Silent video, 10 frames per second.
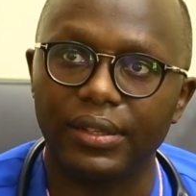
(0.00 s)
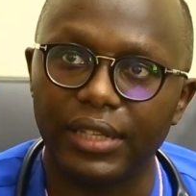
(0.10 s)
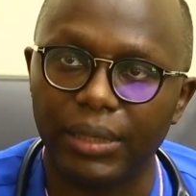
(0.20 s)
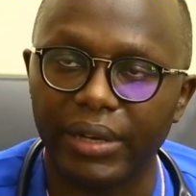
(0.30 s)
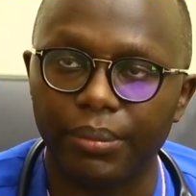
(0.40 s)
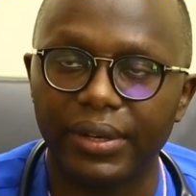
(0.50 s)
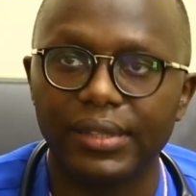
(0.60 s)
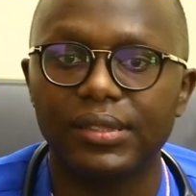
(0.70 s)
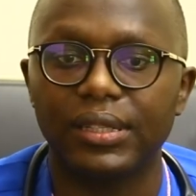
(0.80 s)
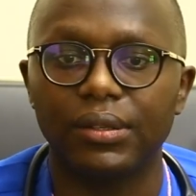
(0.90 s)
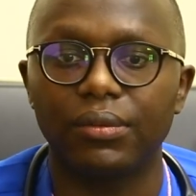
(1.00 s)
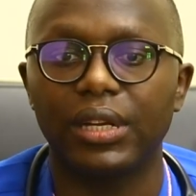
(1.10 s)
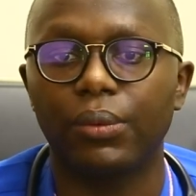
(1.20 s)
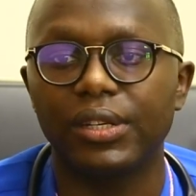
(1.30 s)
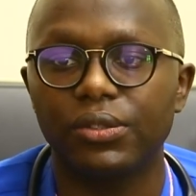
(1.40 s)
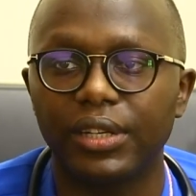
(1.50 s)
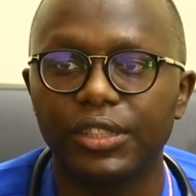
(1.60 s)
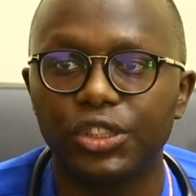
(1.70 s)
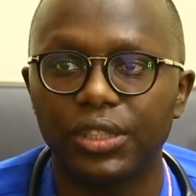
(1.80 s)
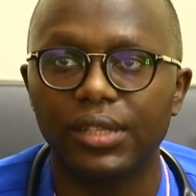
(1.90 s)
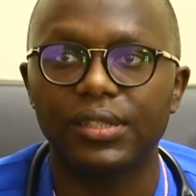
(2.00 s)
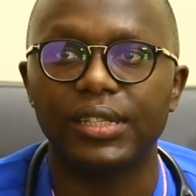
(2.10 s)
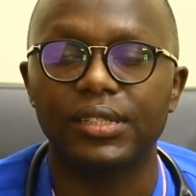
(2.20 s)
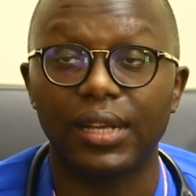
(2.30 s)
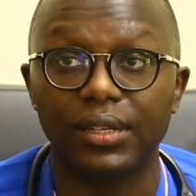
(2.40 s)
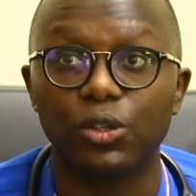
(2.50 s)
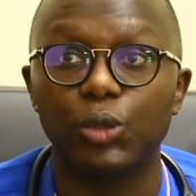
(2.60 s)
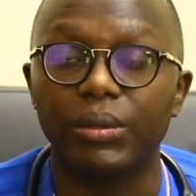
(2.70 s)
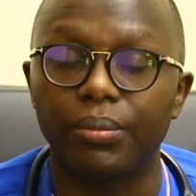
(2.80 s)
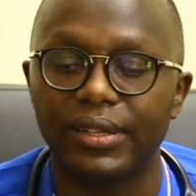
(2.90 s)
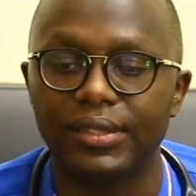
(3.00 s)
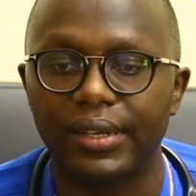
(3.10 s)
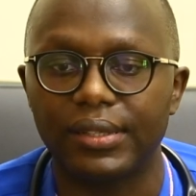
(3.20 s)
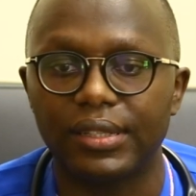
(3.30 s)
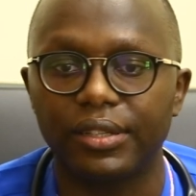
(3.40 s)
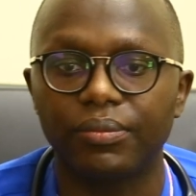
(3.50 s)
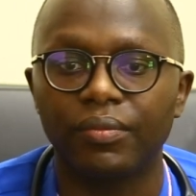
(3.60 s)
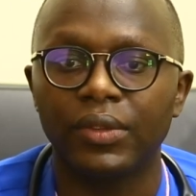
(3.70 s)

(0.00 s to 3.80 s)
in my breast, and then when I went to get checked, it turned out to be breast cancer.